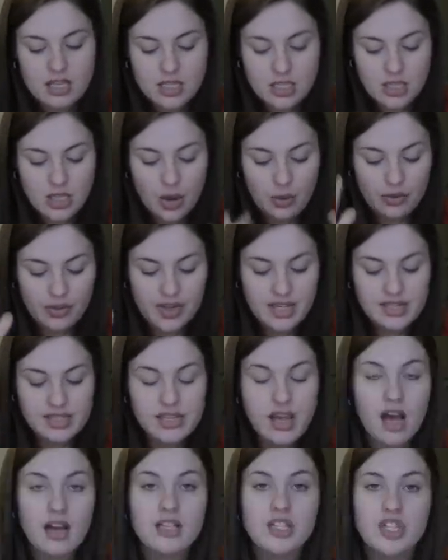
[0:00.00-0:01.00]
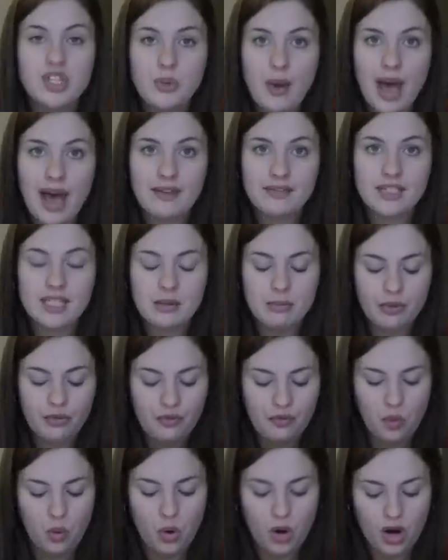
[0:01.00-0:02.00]
So these socks you have seen
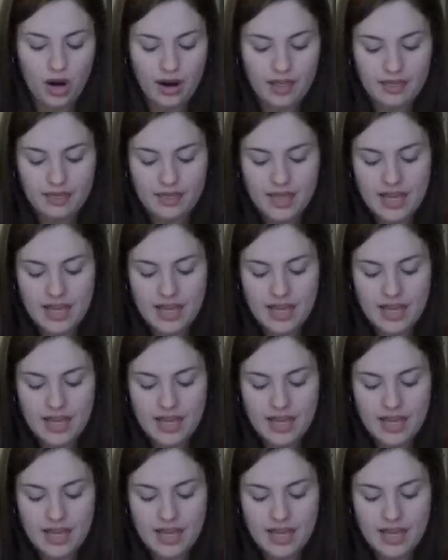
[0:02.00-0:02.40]
before.